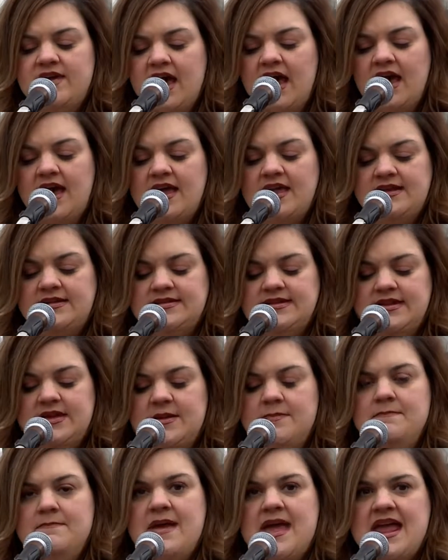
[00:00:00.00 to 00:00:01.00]
not
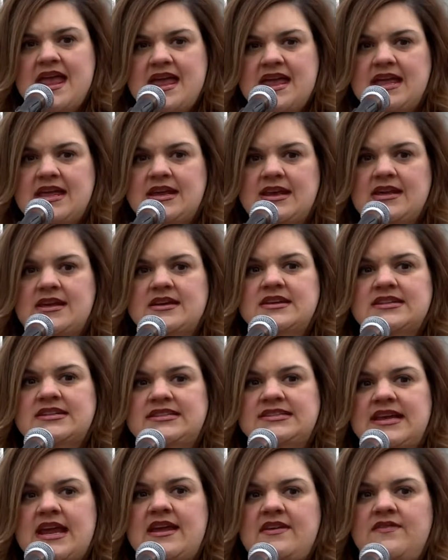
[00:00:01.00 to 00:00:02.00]
made
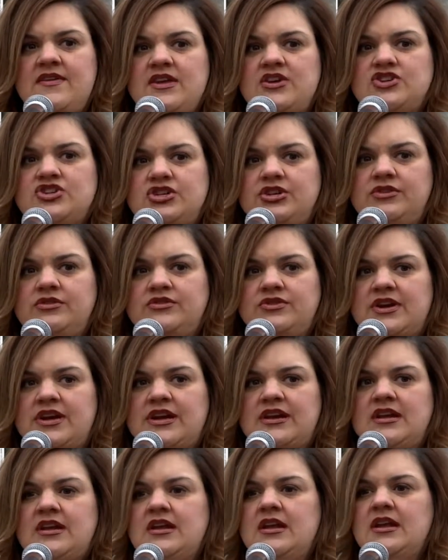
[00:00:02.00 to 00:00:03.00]
saving
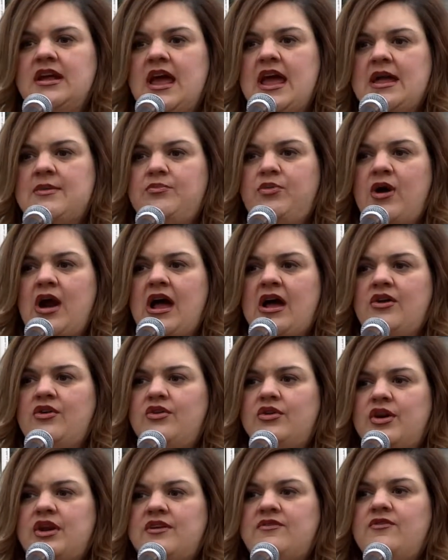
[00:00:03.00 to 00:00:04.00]
children a
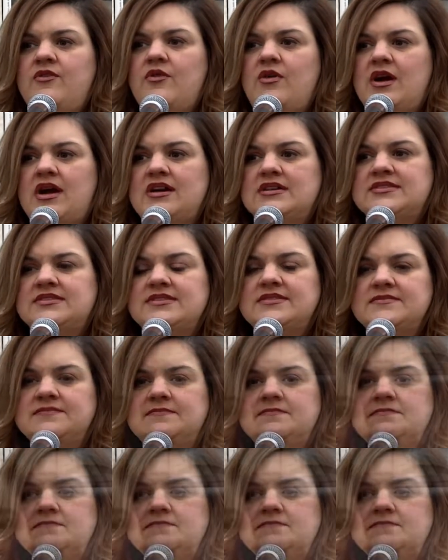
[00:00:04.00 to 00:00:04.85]
priority for us.